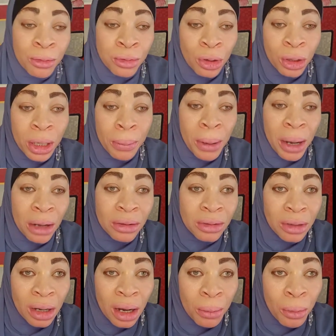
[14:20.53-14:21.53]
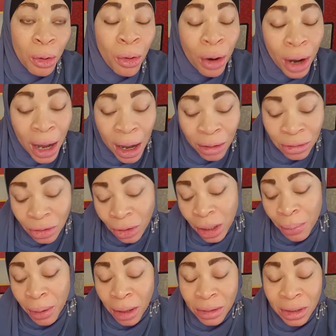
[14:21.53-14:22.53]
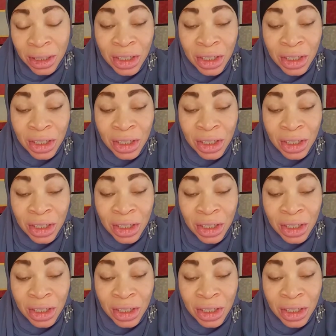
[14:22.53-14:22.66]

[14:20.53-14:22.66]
talked about oral, we've talked about